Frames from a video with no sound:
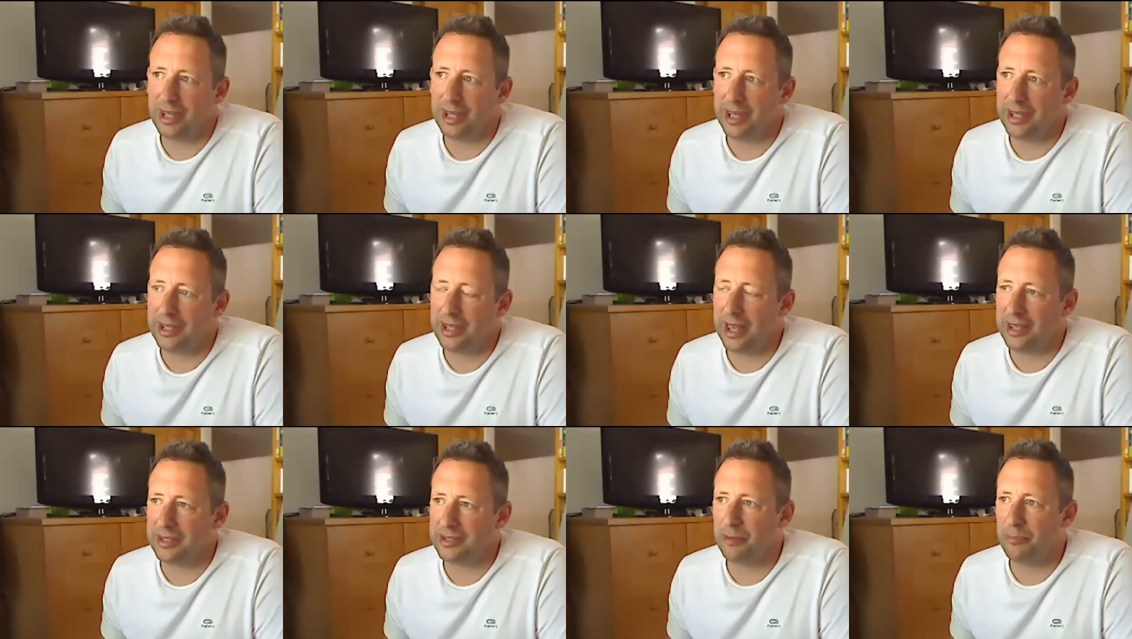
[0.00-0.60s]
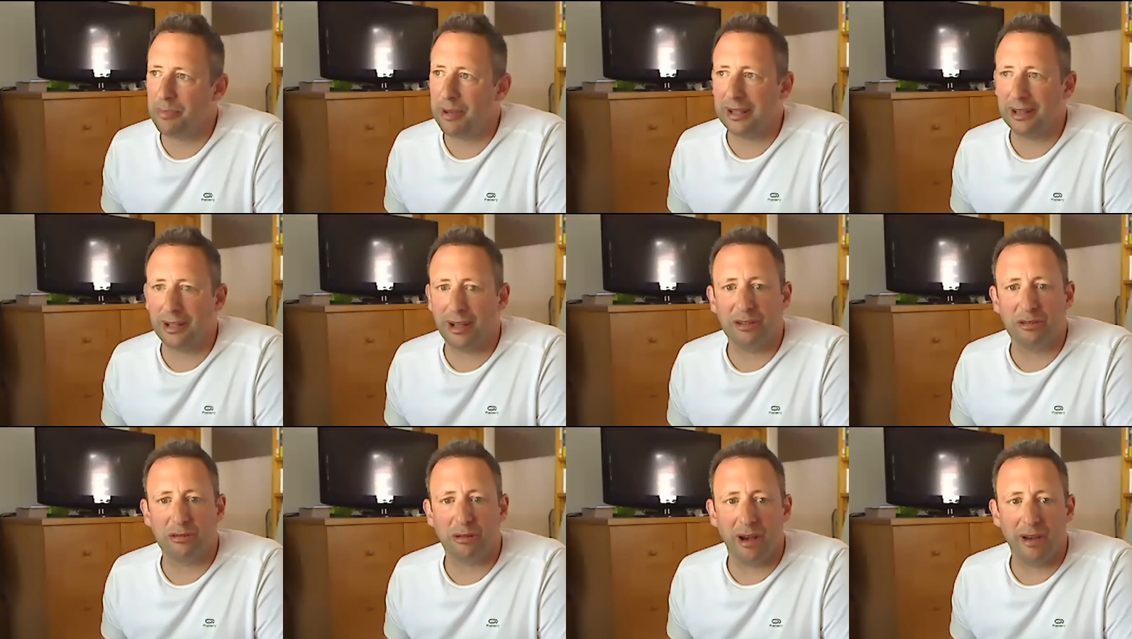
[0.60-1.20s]
it's a bit
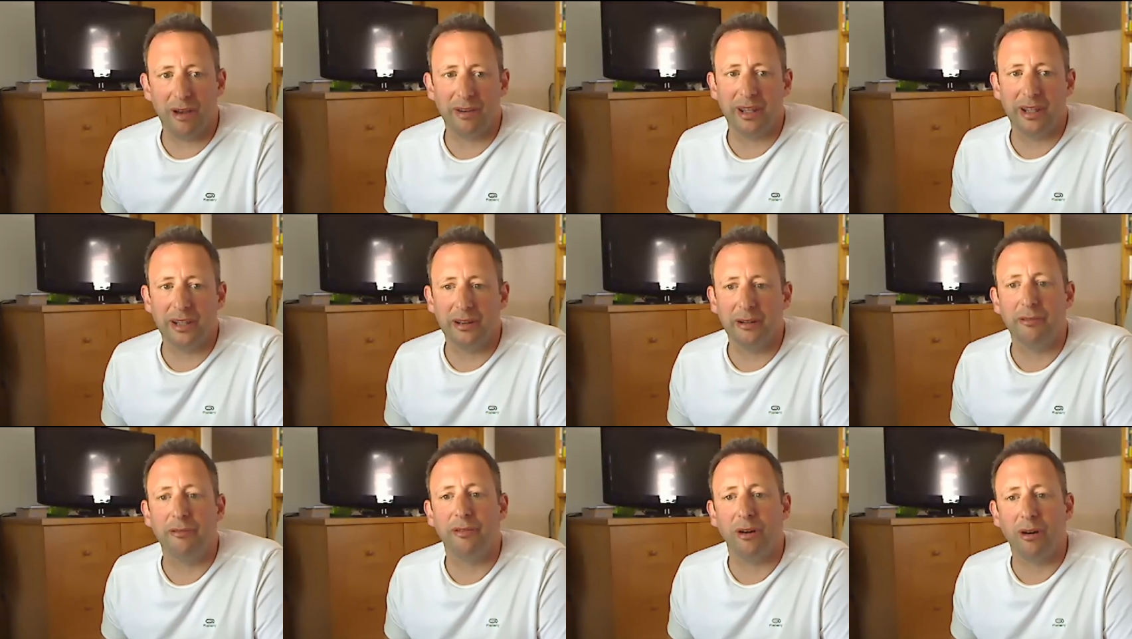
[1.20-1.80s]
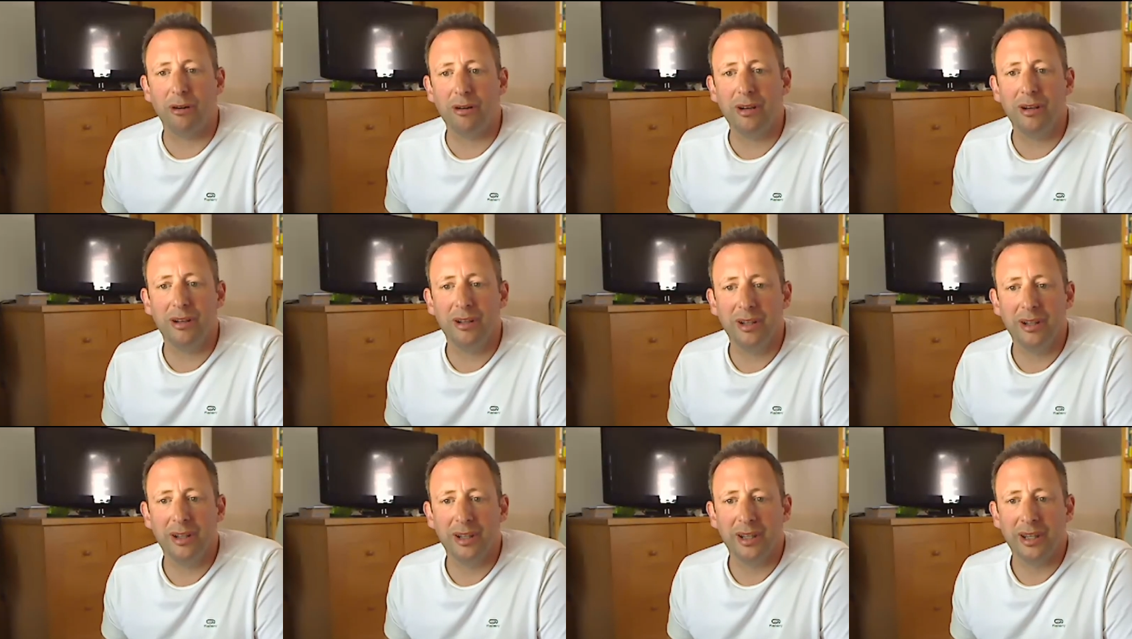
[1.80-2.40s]
like driving in the fog,
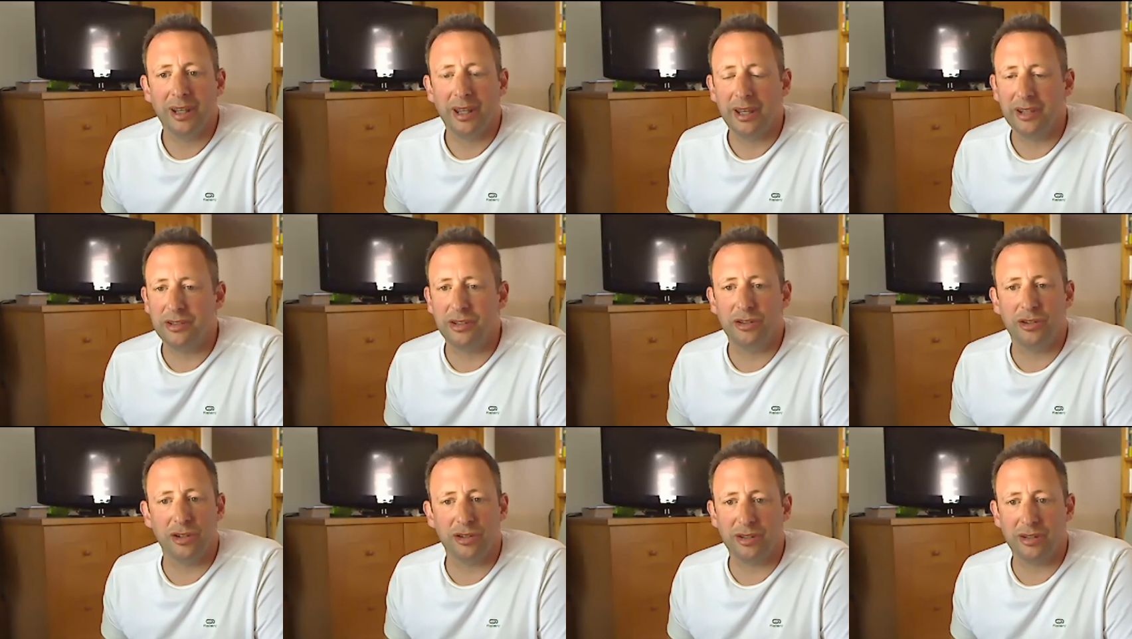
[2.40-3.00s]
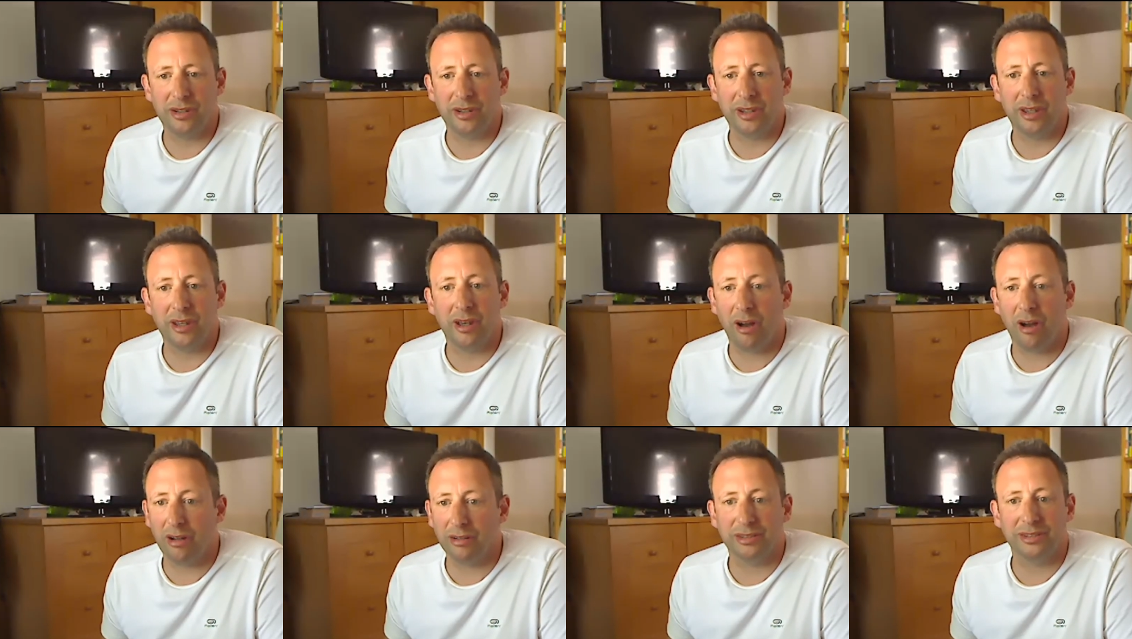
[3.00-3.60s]
is you just
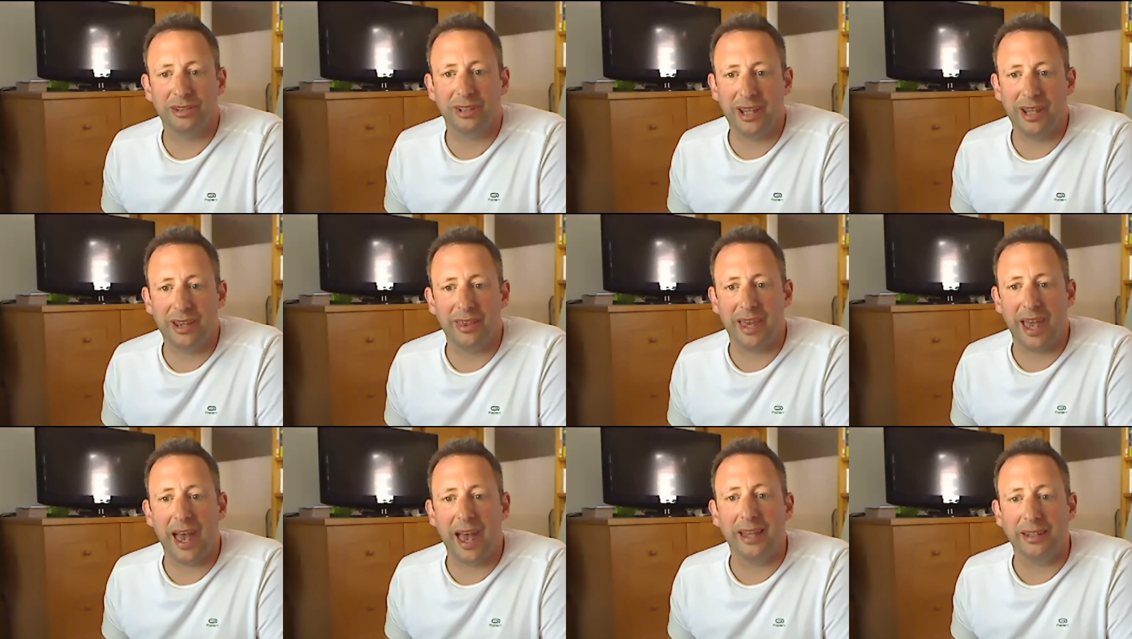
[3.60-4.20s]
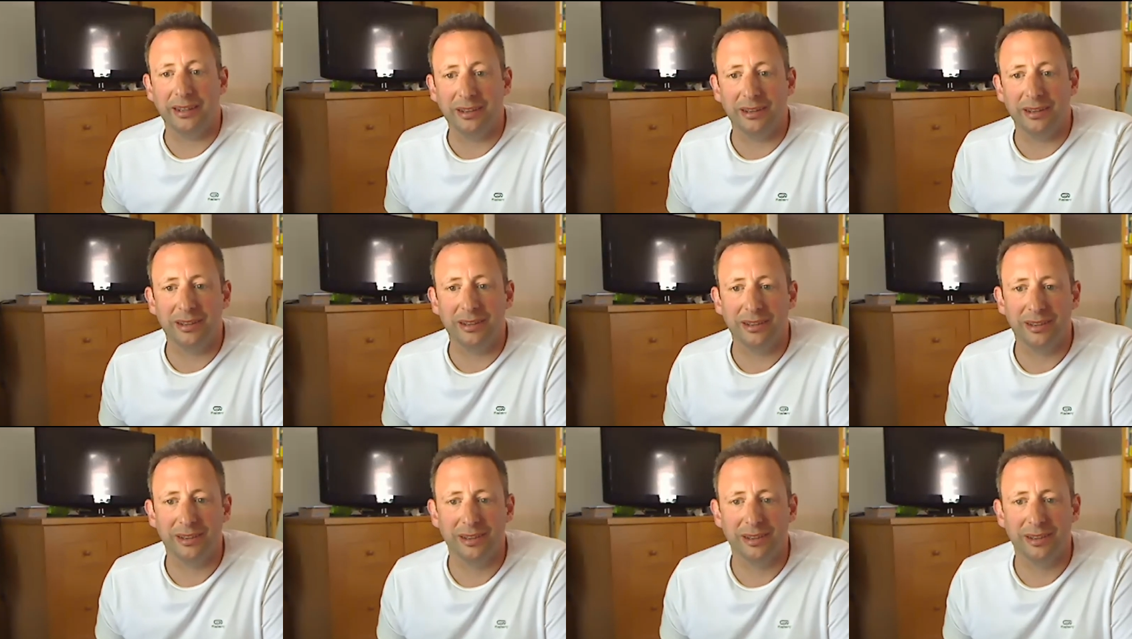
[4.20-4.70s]
can't see the end.